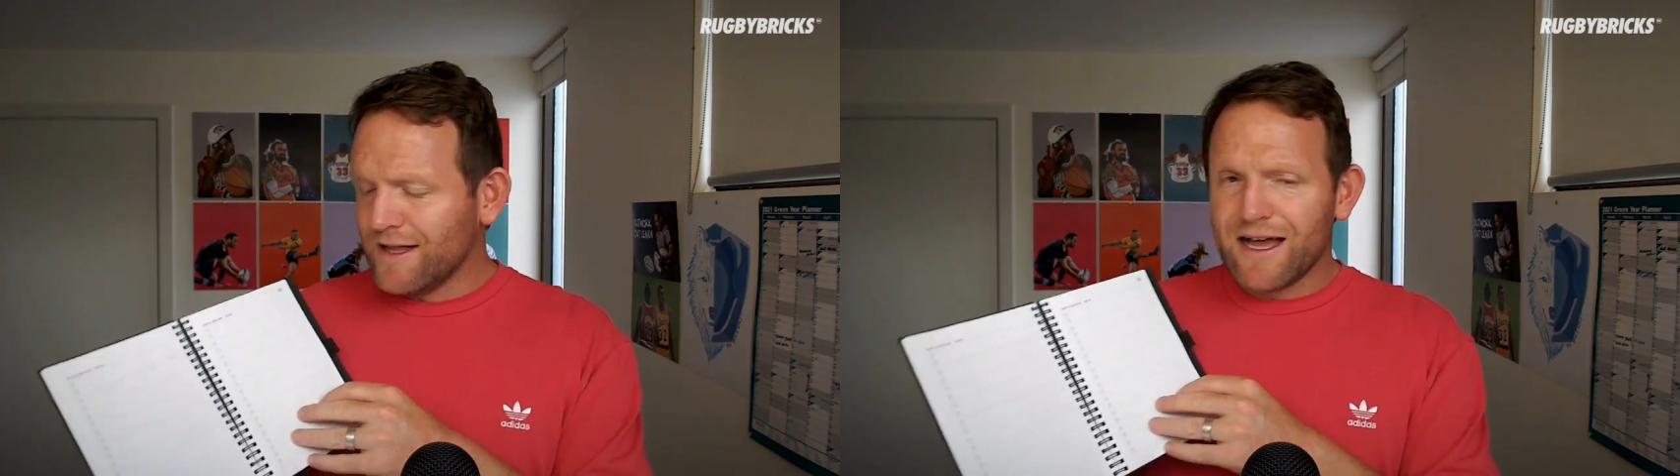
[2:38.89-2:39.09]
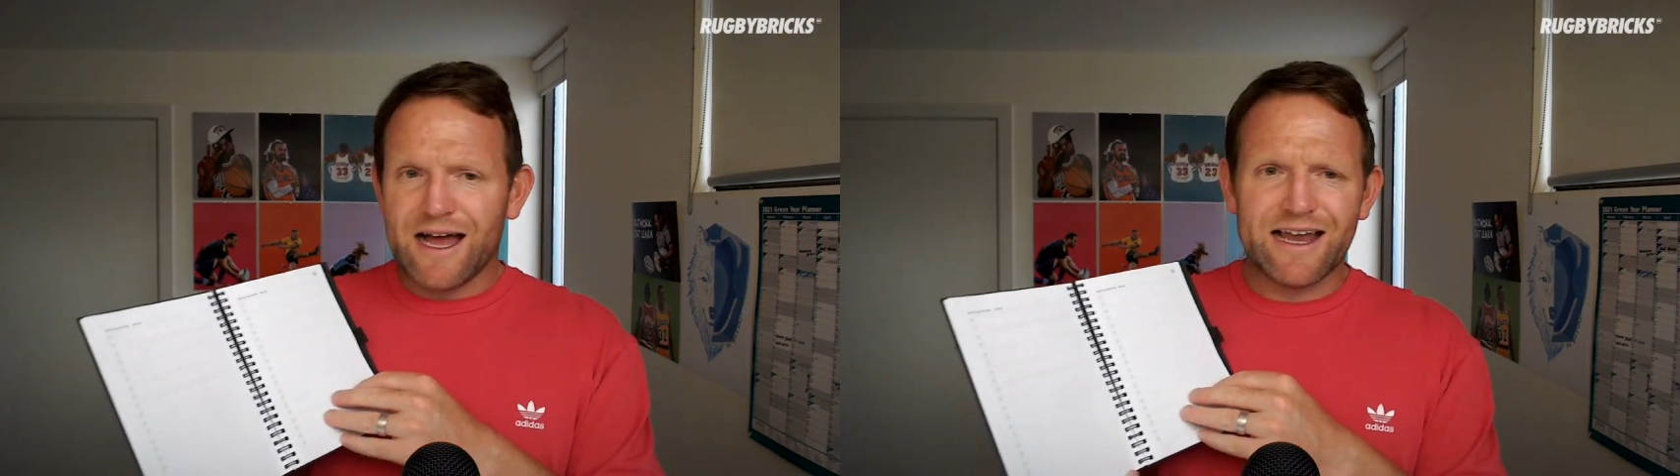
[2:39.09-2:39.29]

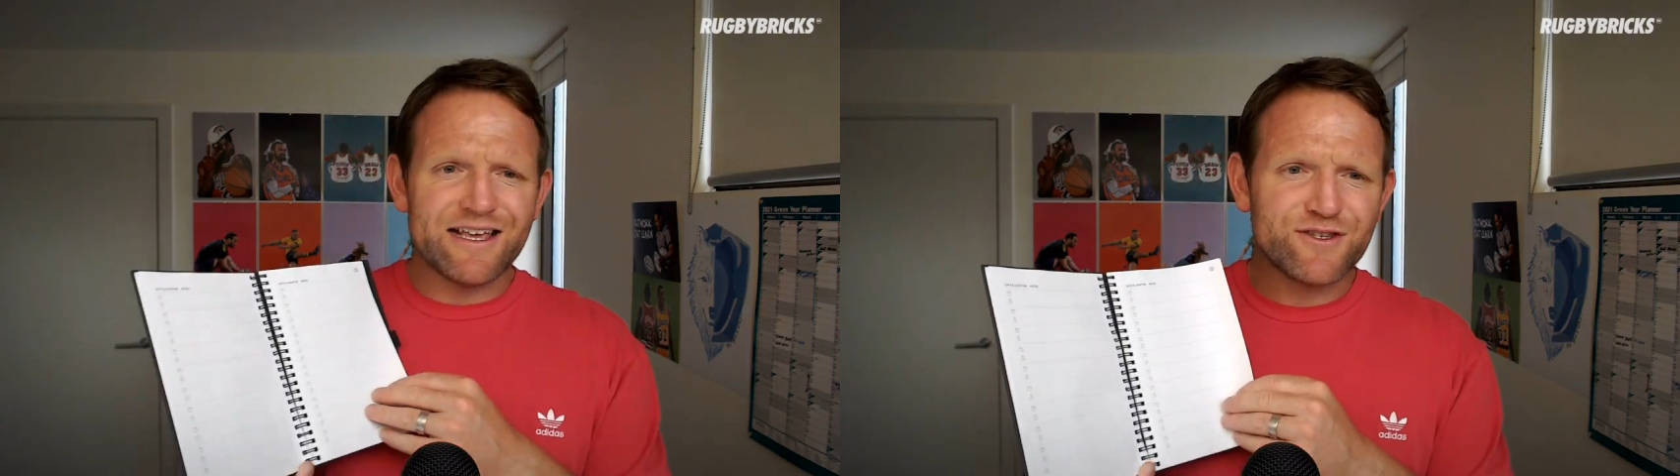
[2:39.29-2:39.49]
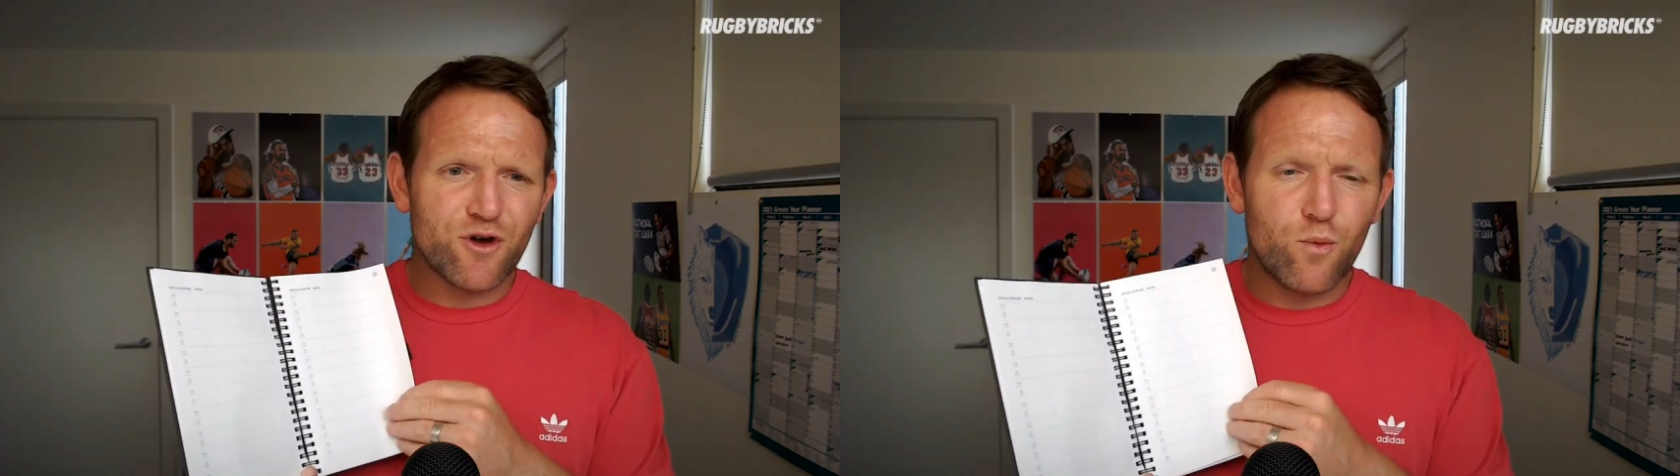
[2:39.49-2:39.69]
It
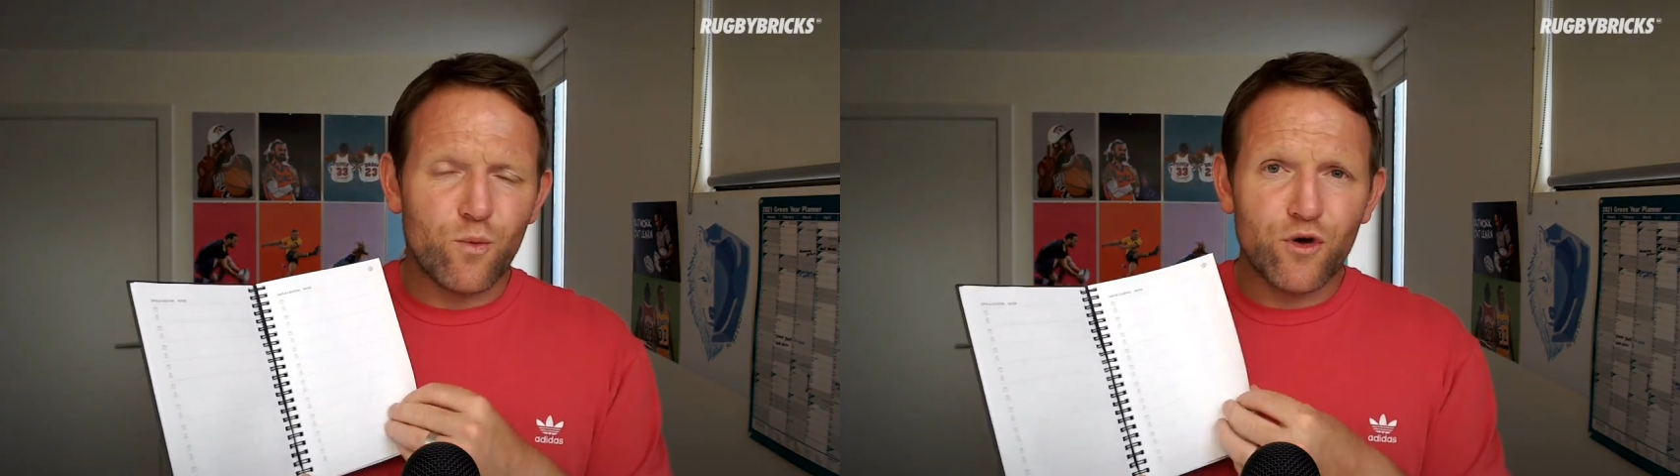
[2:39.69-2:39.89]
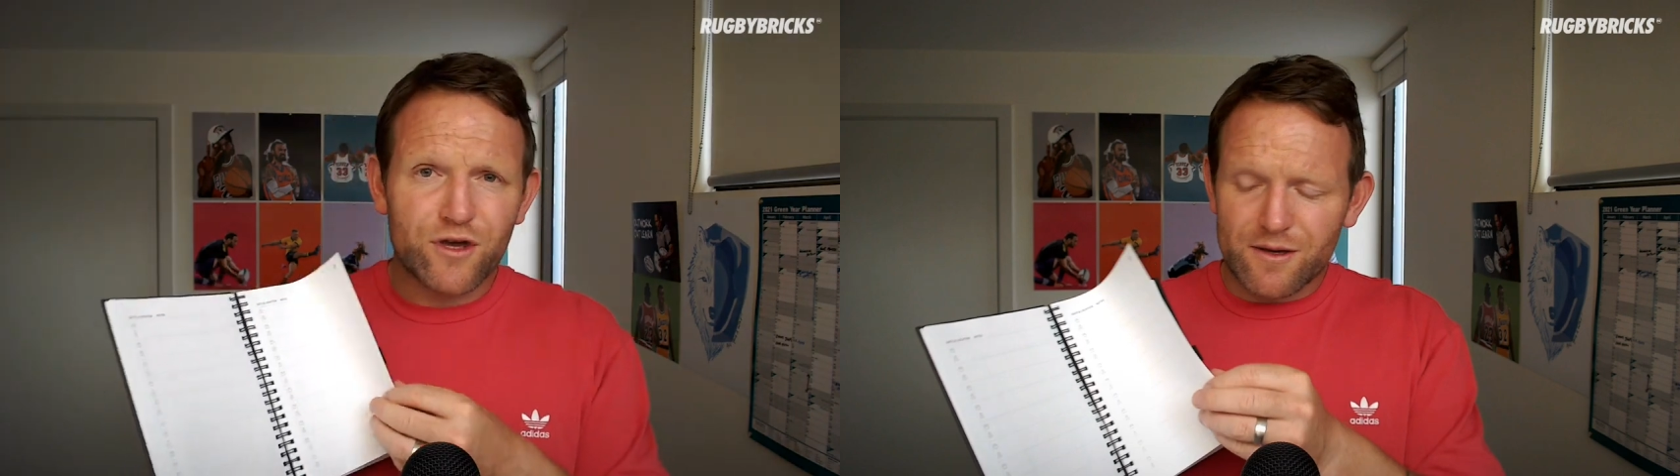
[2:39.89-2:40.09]
has got
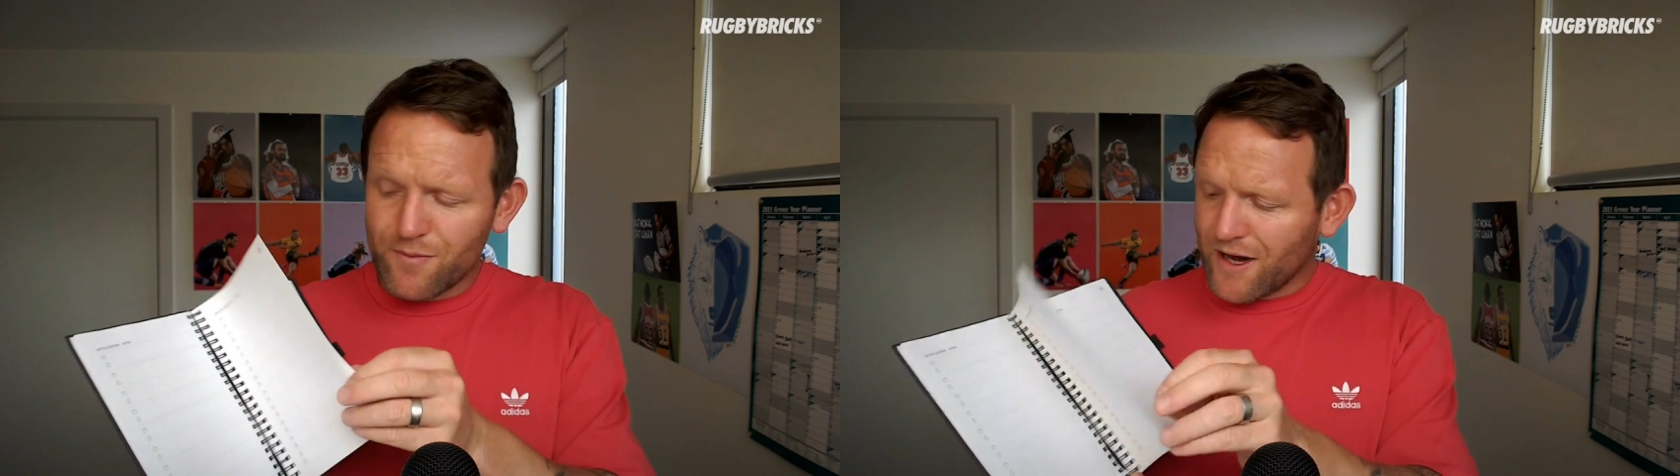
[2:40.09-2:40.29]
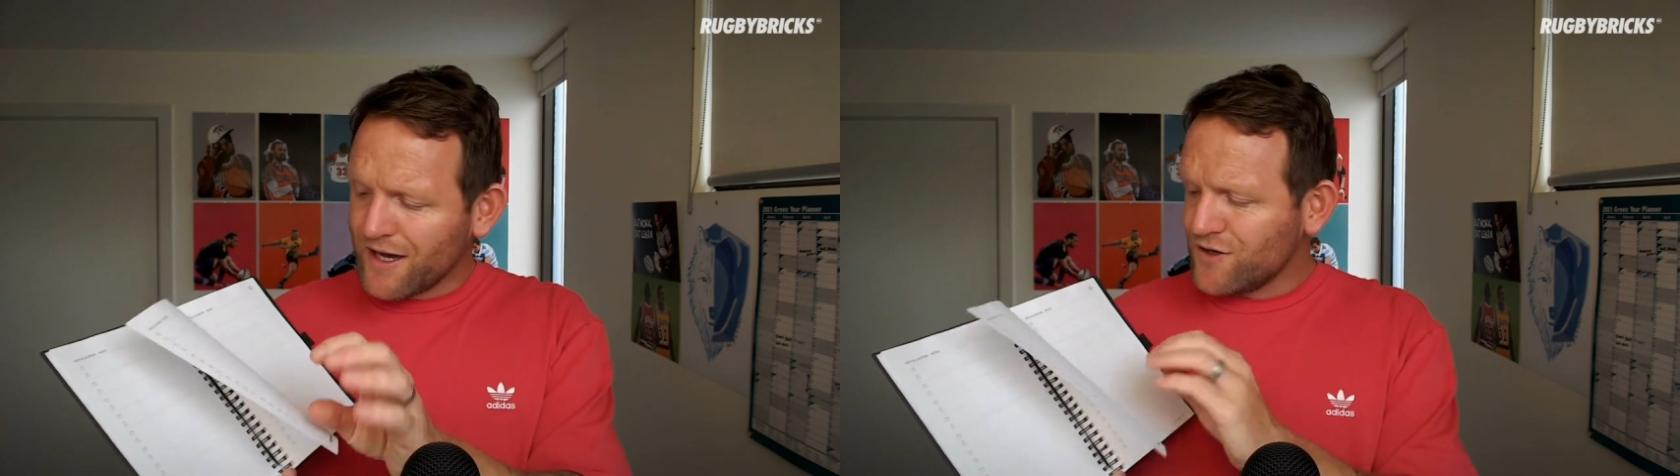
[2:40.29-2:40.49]
working
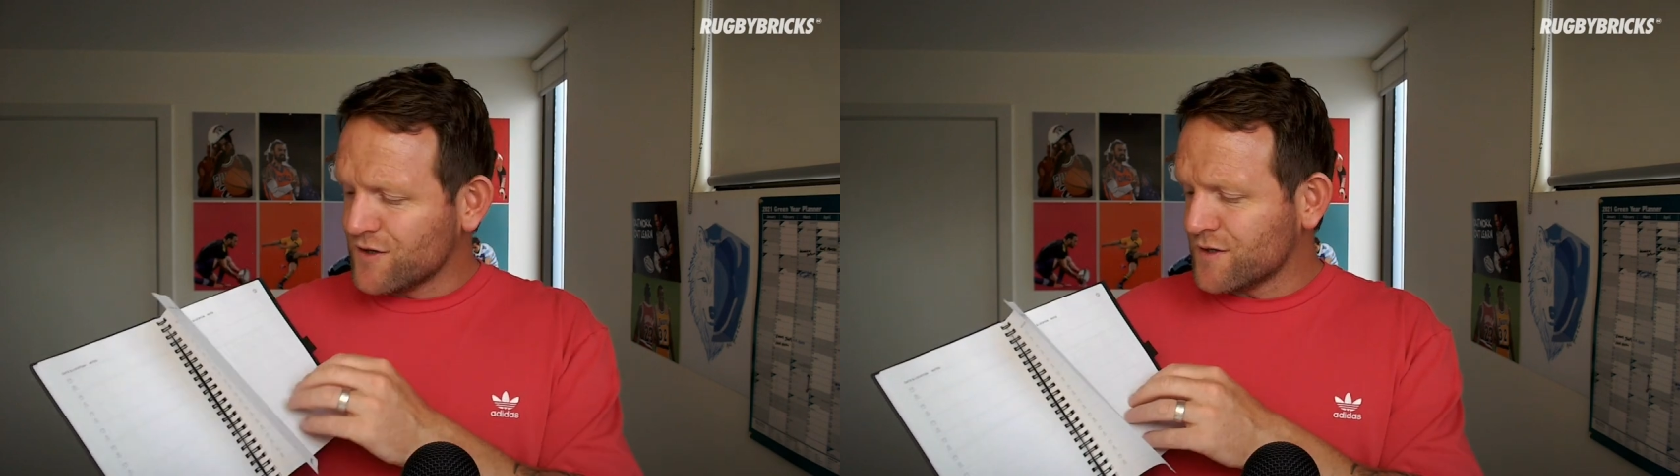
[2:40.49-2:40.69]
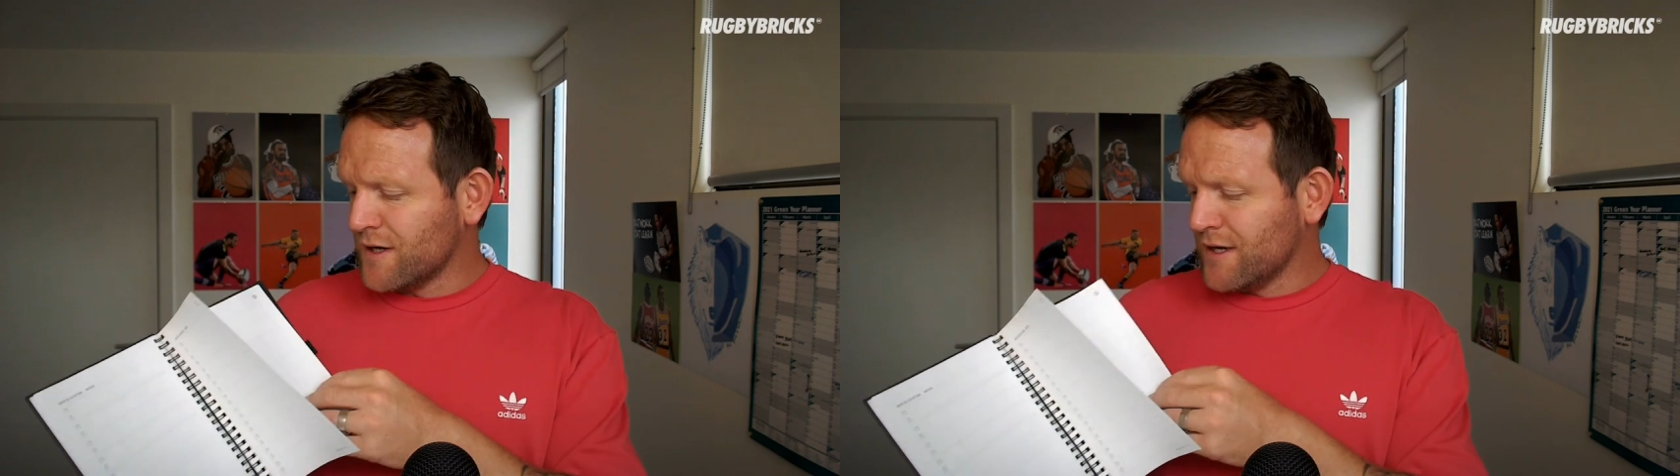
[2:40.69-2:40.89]

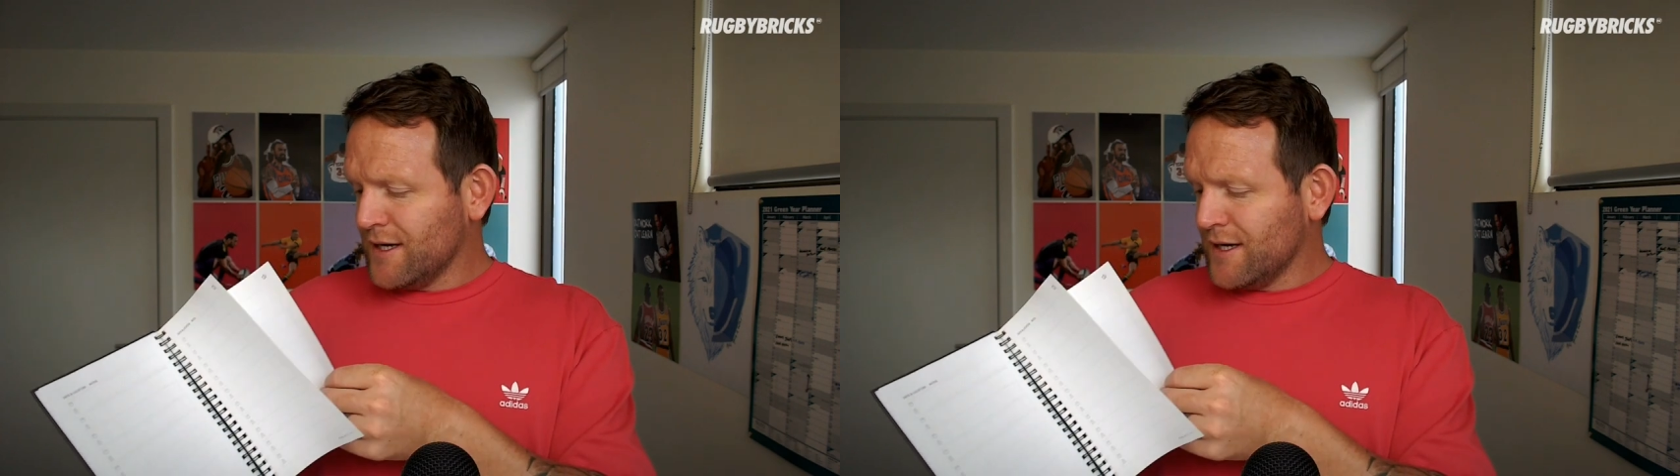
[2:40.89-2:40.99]
pages,